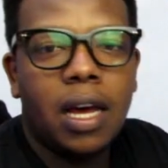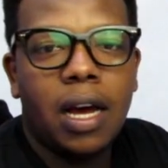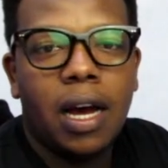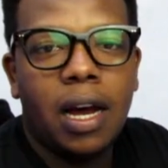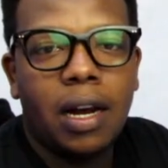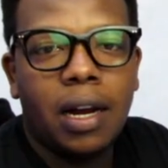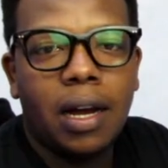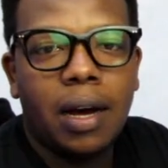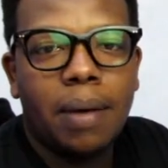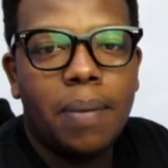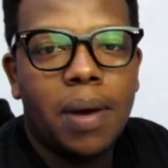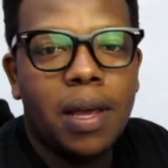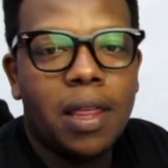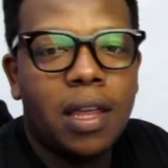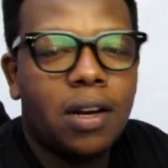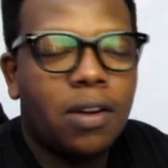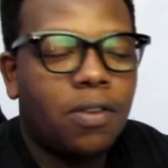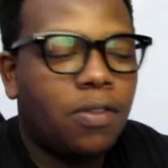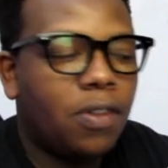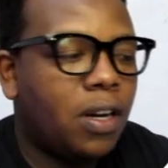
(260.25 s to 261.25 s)
and by
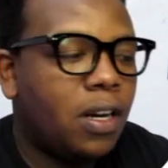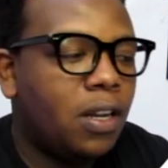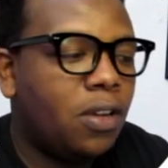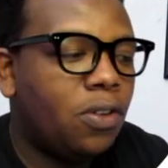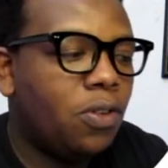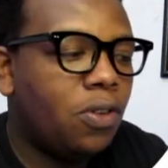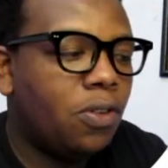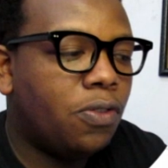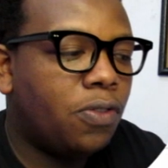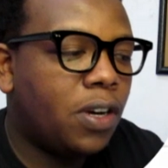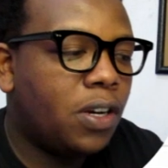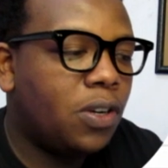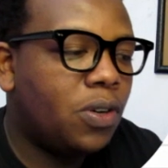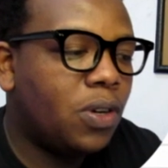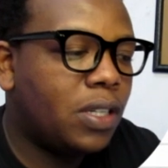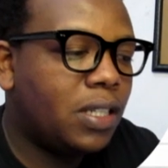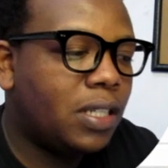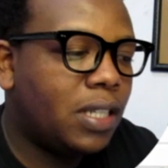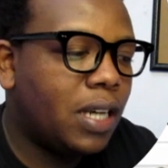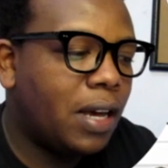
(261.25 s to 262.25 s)
the end of the day, you'll find
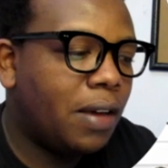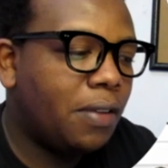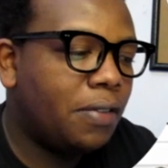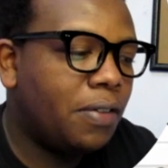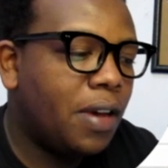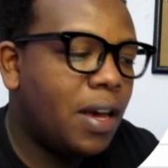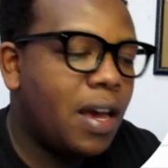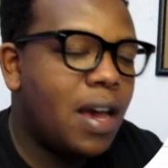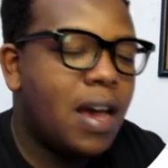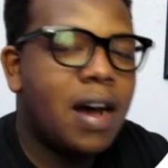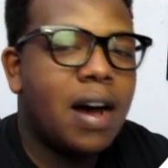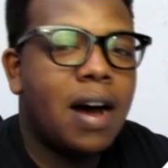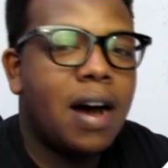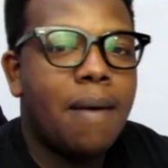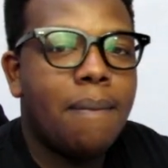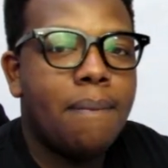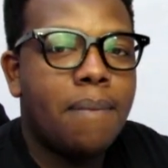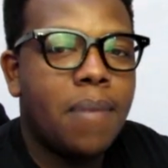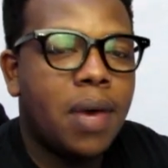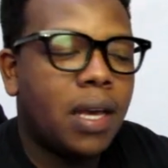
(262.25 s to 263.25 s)
yourself
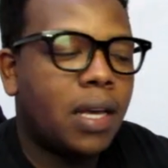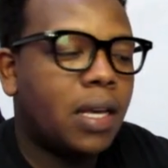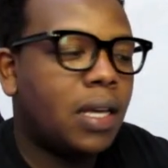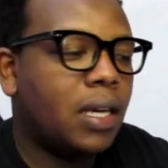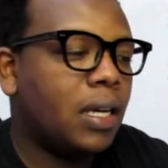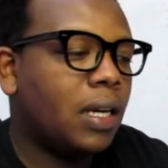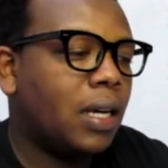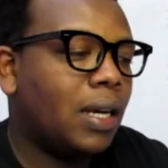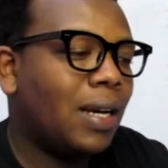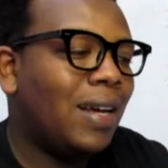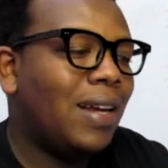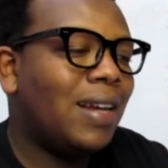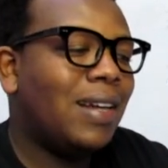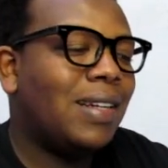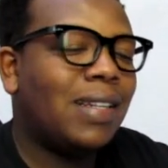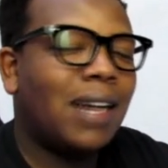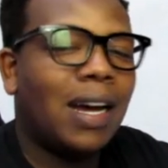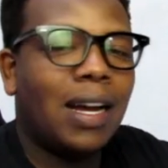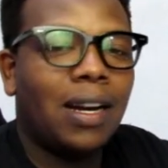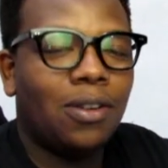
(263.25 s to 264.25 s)
making
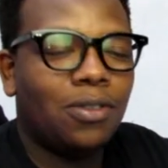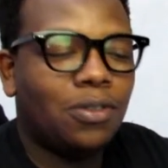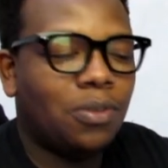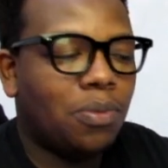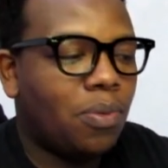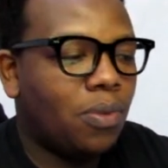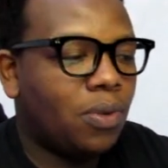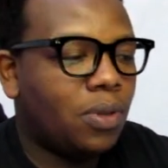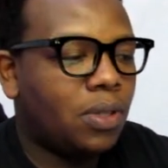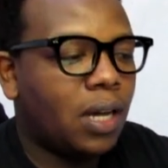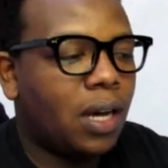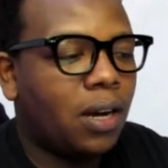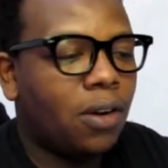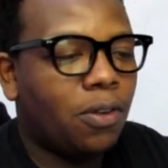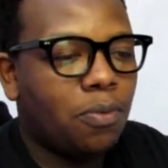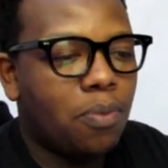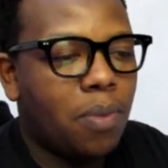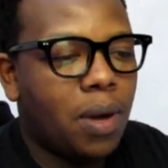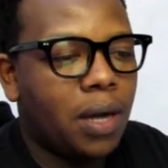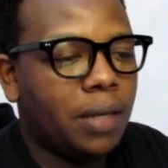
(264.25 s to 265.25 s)
ton
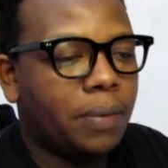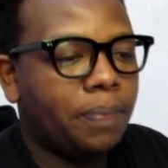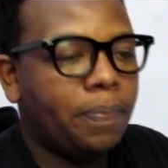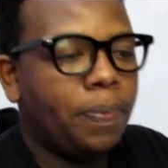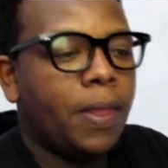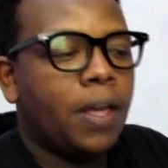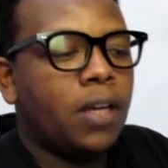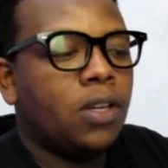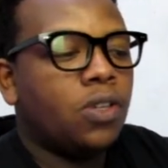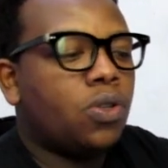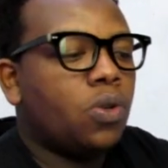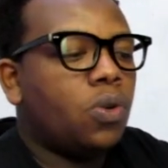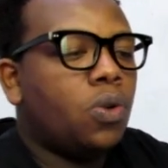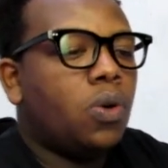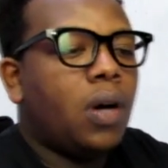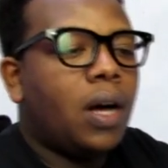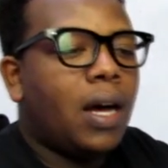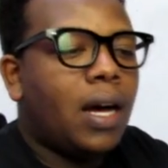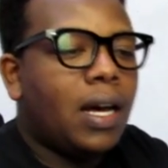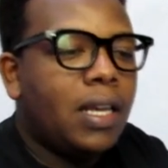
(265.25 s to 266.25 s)
of money.
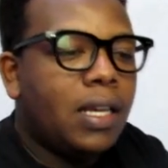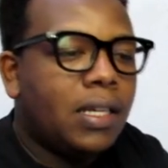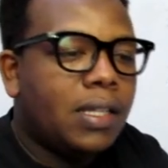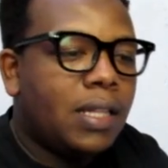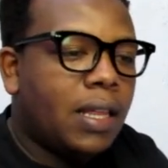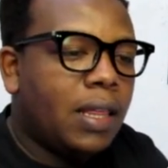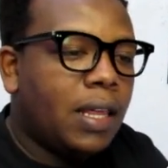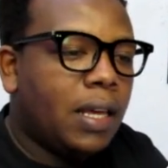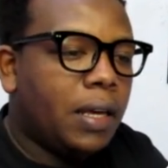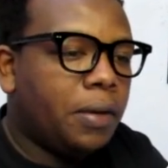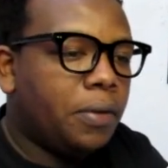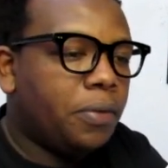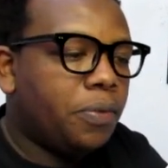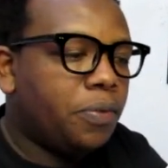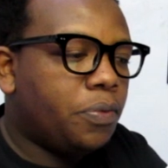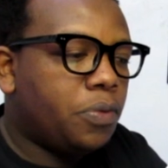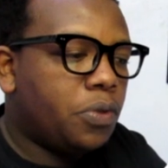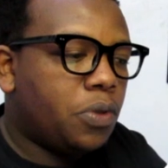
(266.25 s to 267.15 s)
So here's the thing.